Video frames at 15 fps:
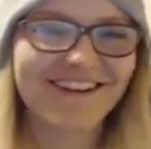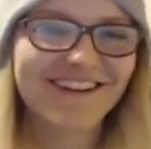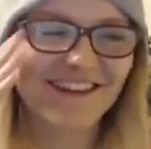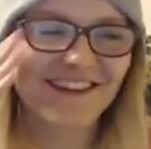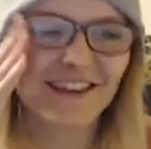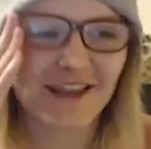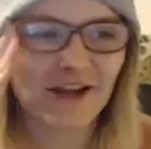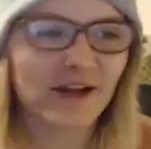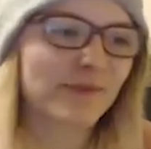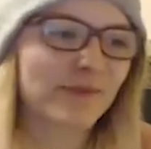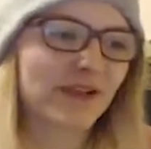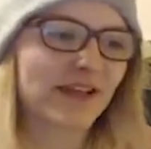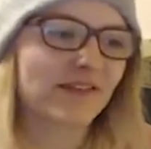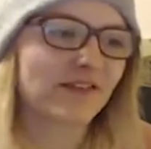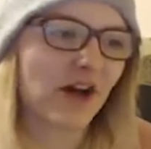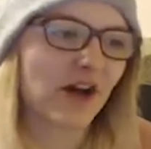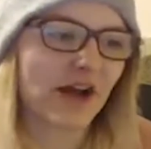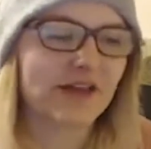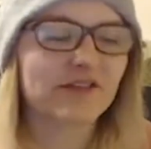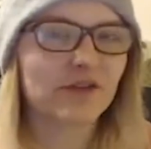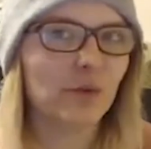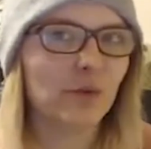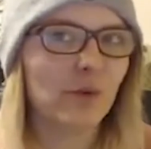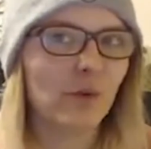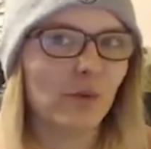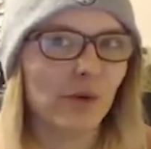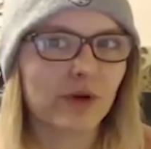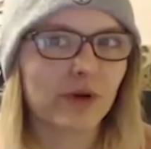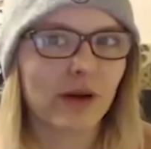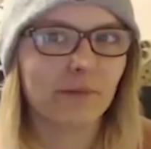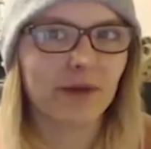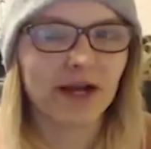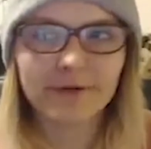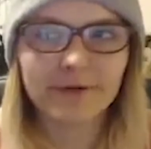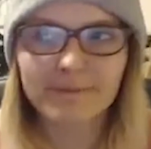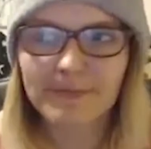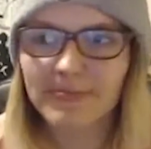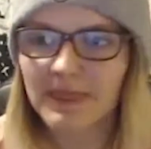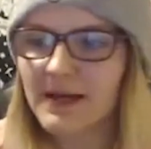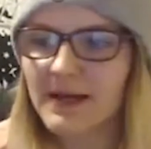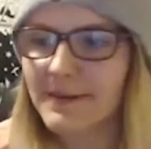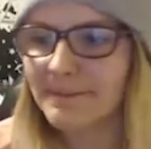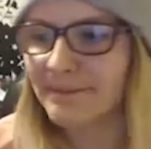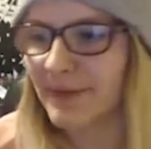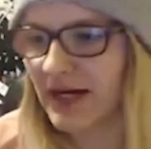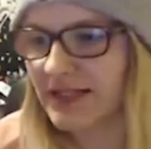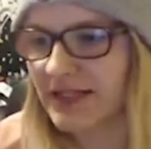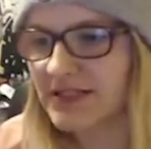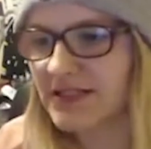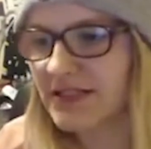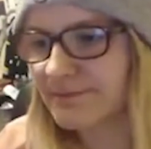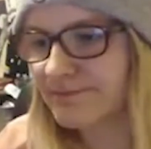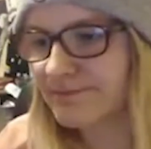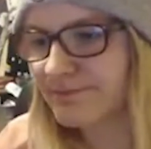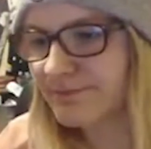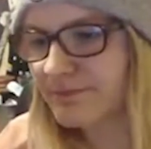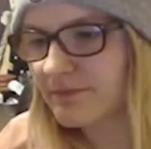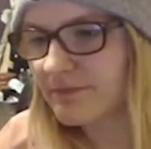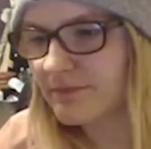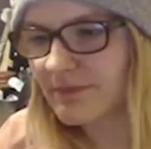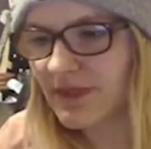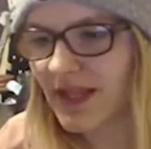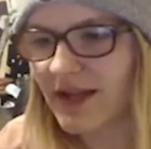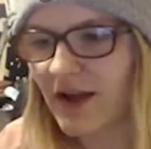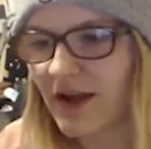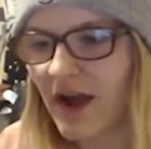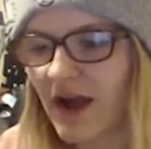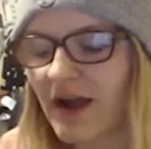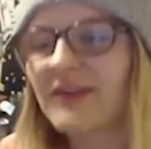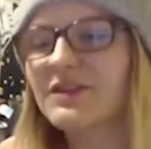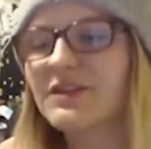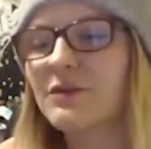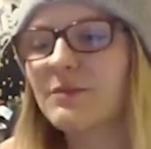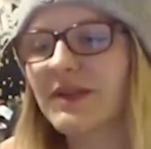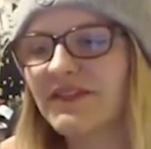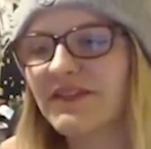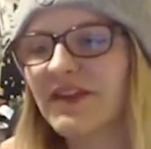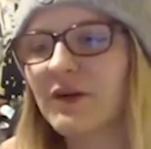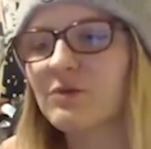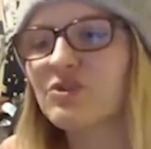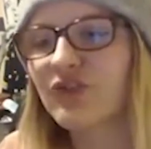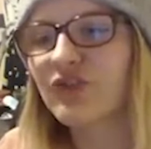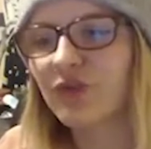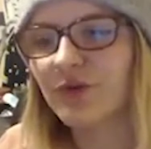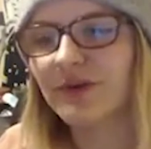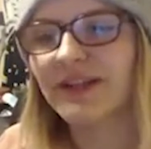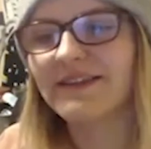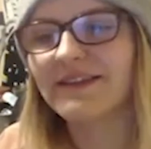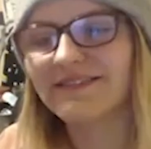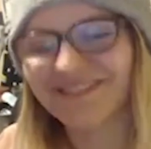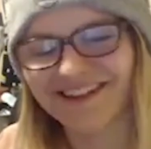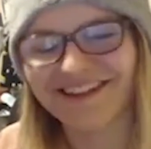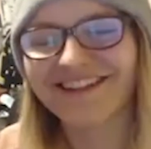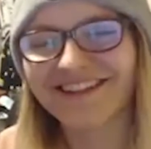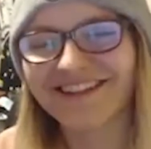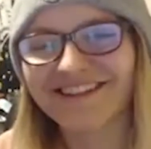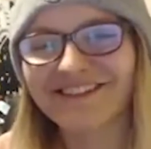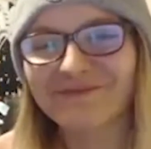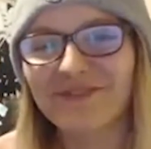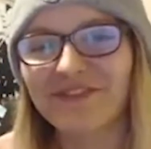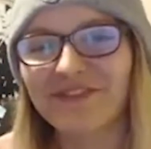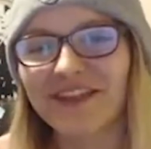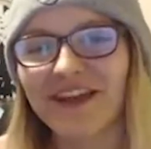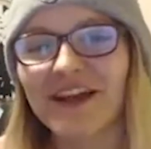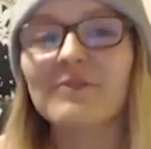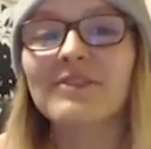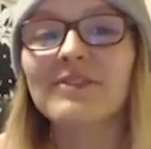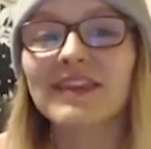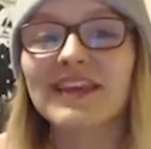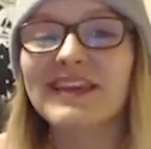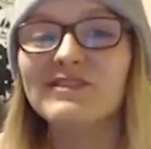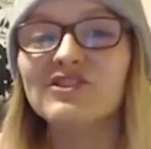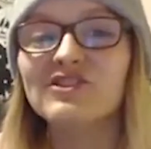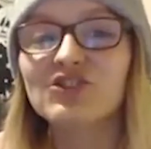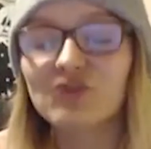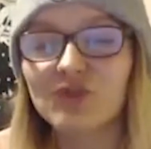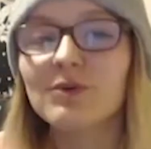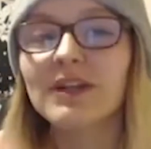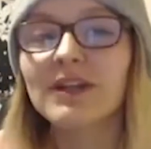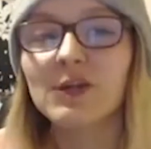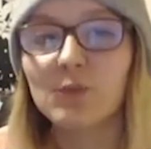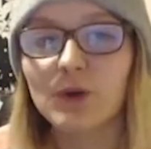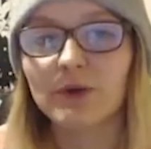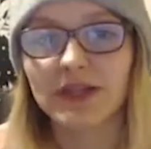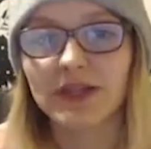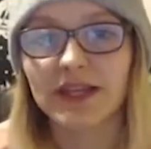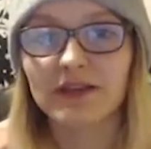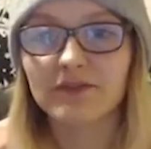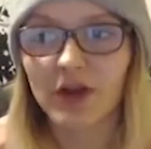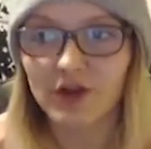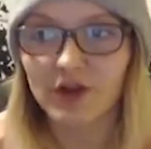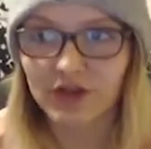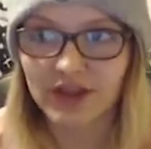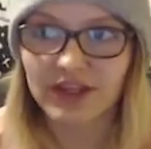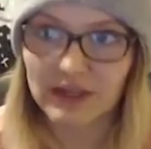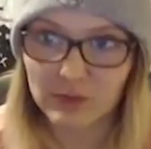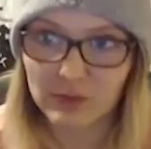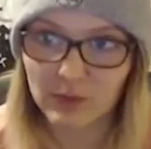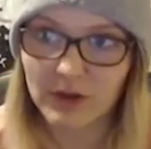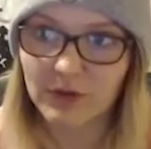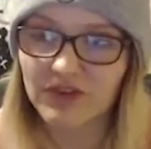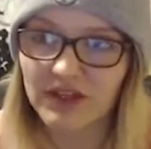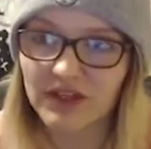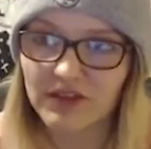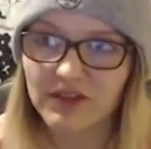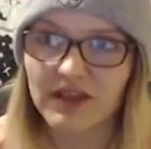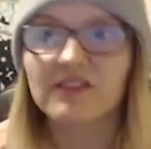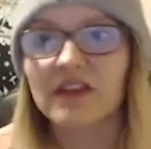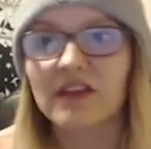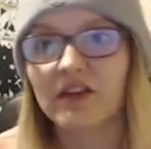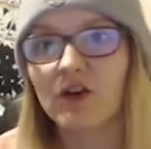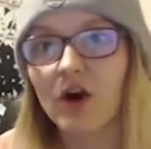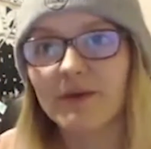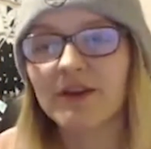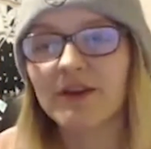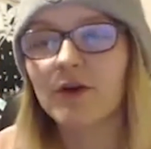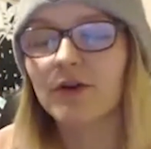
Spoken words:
then I believe that Eisel will come back. But, and I don't believe he'll truly, like, this is my feeling, I don't think he truly will leave. I think he will see things and comment on